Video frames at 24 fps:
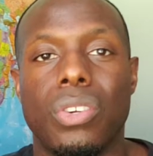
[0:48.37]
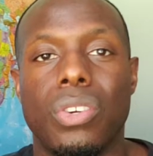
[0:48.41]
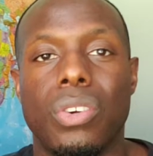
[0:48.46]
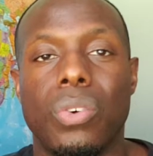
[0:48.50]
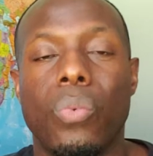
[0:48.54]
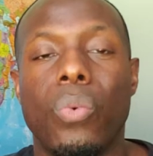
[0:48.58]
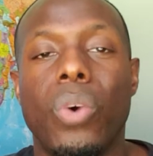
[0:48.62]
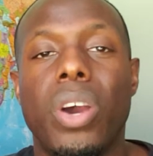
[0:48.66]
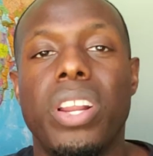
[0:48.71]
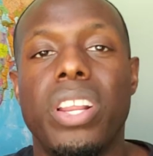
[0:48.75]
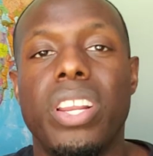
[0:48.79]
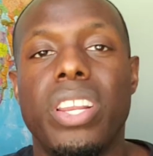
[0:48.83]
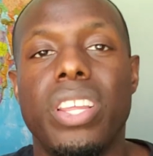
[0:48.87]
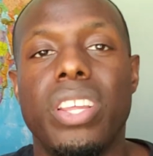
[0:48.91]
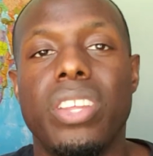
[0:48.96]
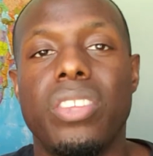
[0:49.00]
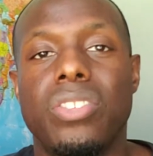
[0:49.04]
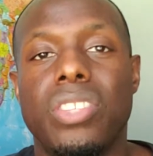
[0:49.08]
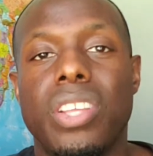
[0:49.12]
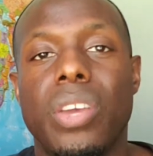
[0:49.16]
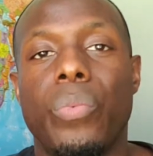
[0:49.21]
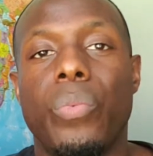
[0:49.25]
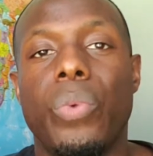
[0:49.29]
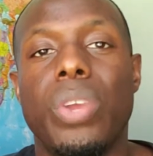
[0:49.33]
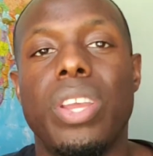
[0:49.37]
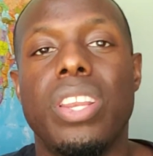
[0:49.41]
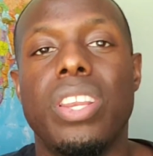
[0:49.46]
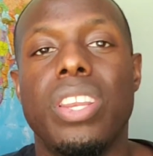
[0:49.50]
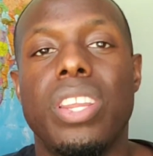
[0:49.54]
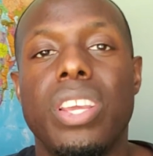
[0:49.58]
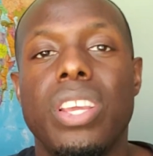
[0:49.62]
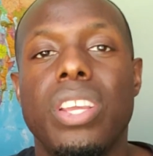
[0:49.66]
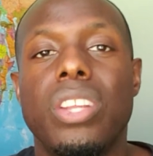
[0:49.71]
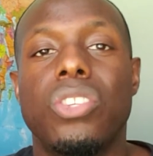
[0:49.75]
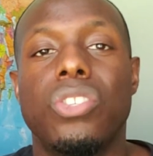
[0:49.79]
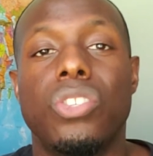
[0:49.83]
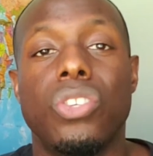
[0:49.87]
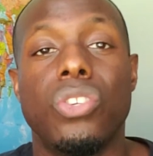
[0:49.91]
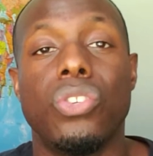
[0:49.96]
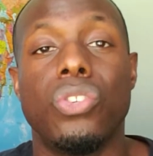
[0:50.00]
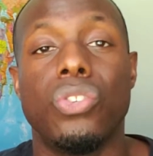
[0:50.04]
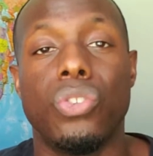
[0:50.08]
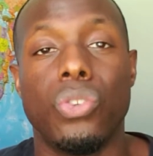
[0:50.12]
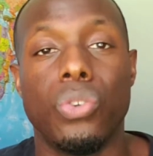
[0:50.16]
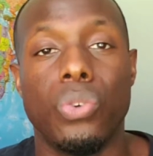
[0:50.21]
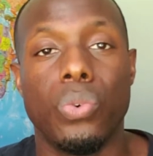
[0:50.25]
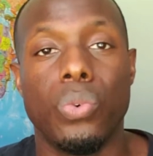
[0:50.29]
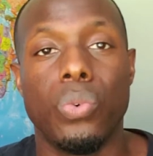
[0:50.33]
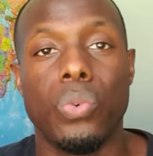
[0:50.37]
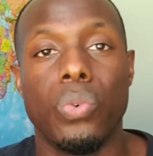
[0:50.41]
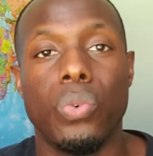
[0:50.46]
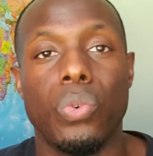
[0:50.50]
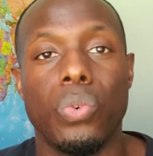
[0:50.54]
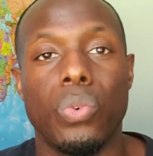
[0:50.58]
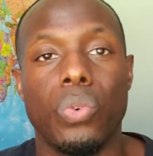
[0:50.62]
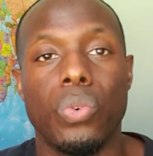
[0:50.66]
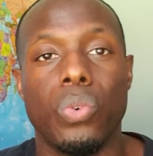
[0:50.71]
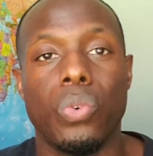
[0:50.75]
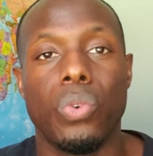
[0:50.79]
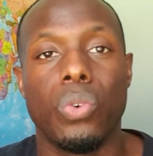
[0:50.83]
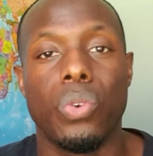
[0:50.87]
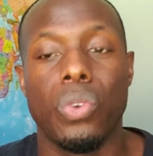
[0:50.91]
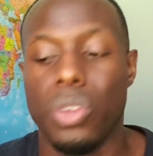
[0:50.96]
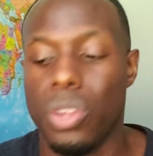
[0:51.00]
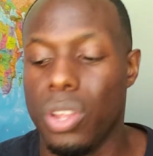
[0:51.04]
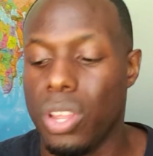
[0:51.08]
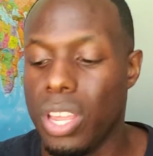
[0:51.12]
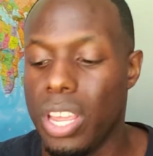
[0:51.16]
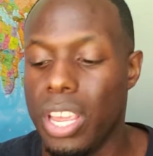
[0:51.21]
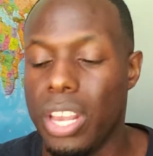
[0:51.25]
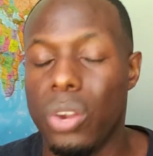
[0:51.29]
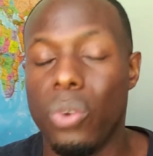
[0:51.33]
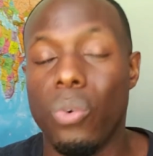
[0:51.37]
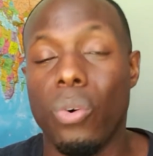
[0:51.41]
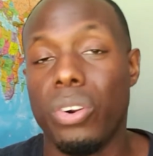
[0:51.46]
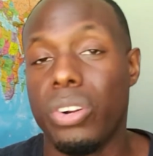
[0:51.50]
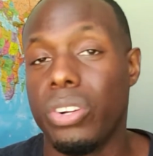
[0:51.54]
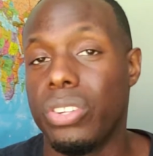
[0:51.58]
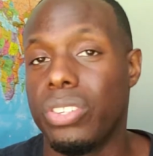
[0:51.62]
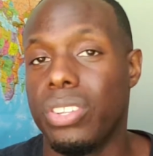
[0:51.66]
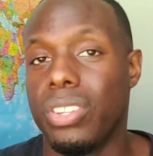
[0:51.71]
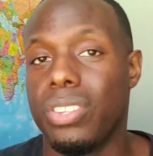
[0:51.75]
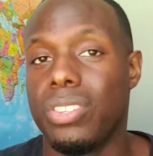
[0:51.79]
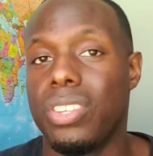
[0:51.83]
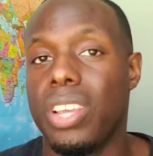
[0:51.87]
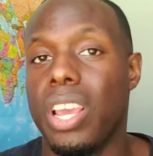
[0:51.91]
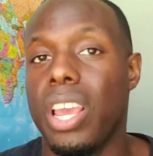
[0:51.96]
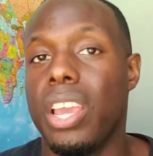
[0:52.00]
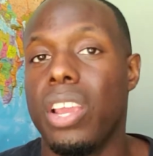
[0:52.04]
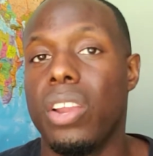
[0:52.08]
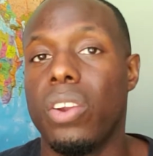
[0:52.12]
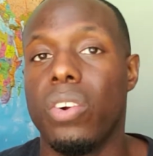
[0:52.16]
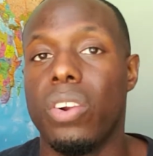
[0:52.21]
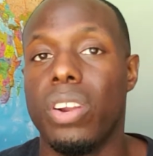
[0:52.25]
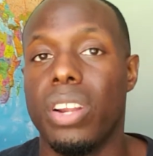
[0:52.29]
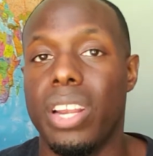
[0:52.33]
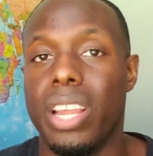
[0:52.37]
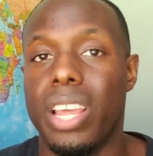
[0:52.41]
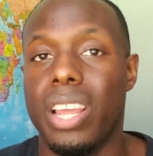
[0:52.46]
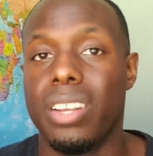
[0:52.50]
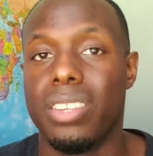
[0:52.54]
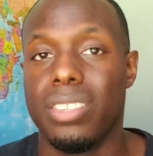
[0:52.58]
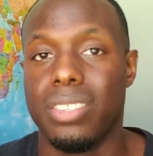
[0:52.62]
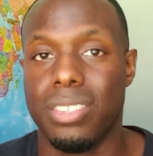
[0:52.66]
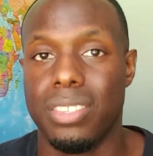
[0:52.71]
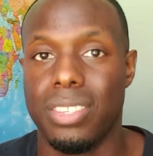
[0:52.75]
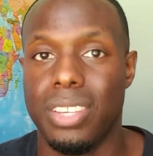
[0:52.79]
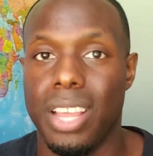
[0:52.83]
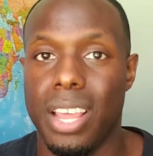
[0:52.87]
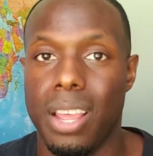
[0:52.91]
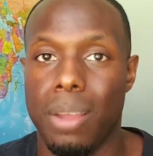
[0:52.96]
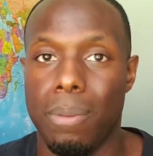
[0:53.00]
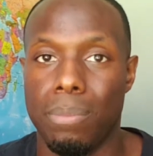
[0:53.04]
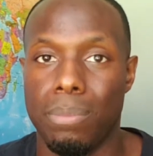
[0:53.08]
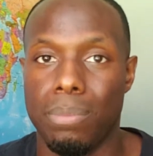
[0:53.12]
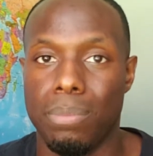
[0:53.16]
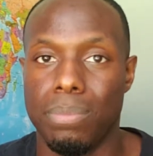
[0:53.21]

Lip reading: what it is that we need to do in order to take our next step.